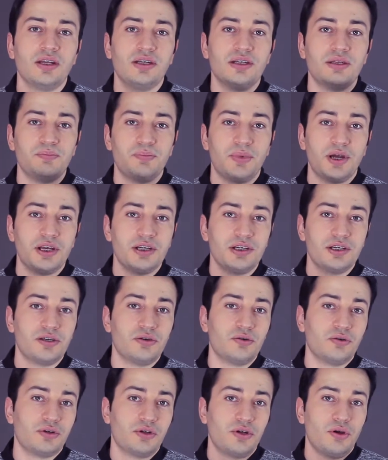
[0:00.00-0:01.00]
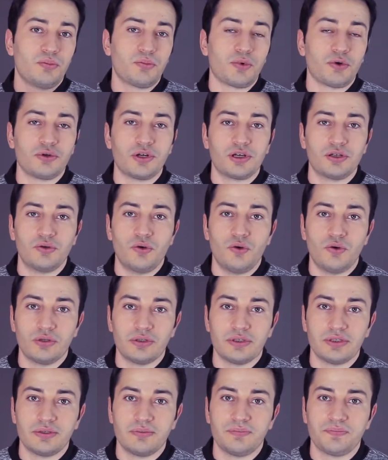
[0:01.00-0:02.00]
depending on your product
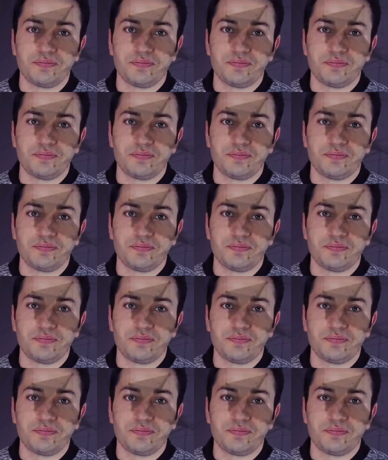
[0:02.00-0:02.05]
goals.